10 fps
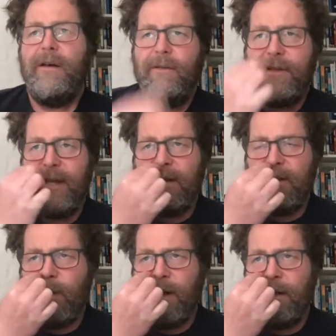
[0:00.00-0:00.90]
The
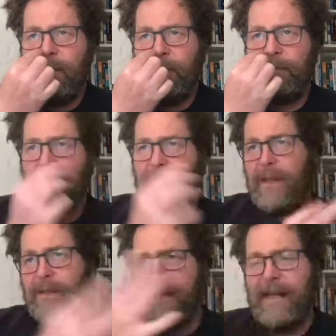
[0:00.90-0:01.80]
other one
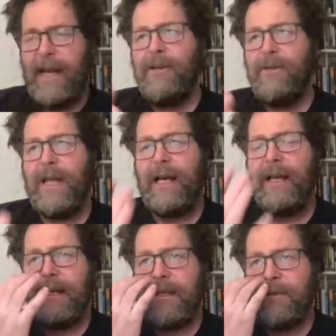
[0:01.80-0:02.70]
side to
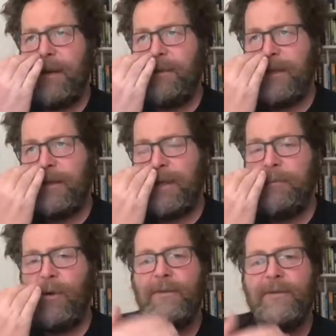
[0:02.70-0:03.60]
that is maybe the
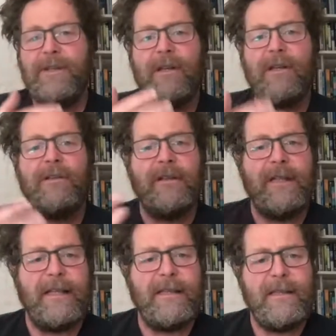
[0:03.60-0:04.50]
bit more of the
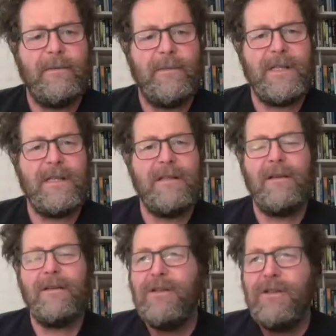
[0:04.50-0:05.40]
subtleness, which is
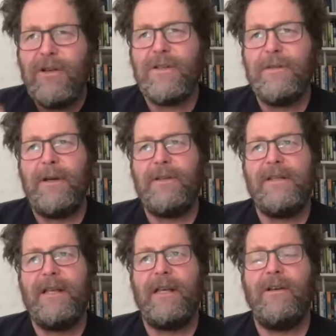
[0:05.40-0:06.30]
not just about
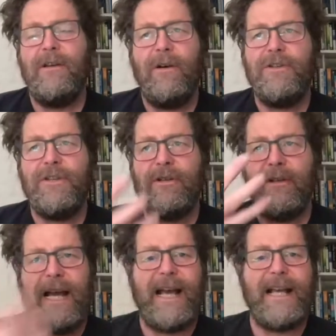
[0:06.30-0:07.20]
the
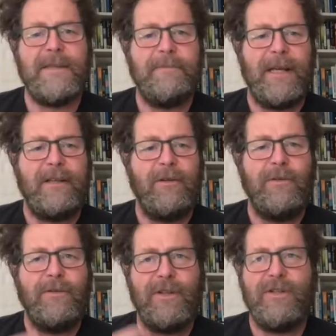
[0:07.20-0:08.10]
psychological aspect
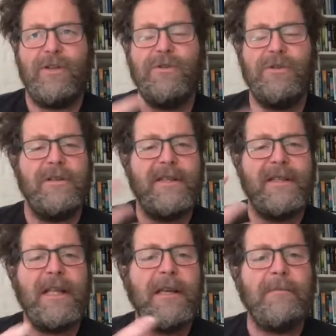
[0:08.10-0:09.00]
or the social
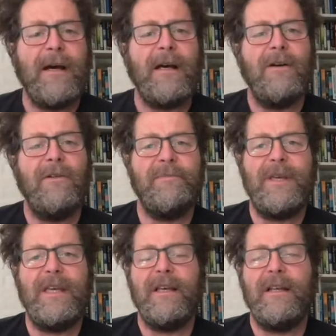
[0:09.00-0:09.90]
stigma of
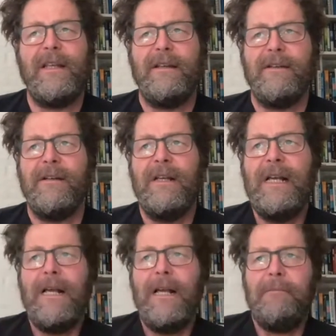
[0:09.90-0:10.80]
being a leader,
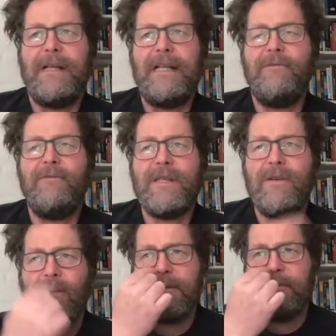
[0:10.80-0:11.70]
but it
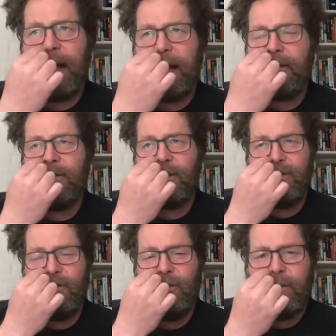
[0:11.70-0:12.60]
resorts back to the
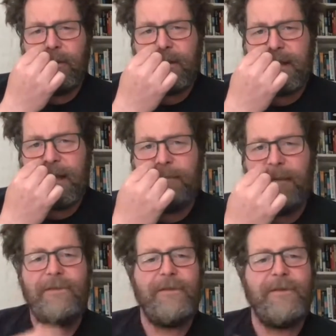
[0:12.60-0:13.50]
tools and
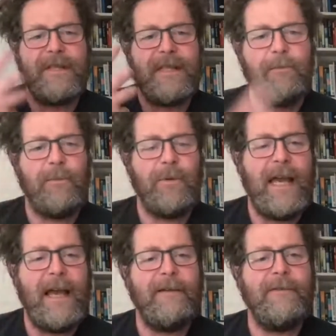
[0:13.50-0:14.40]
methods that we
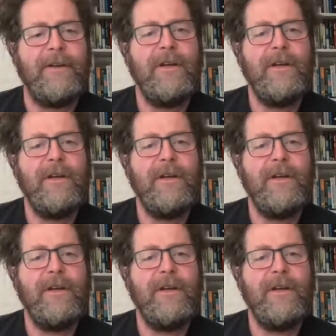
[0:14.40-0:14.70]
have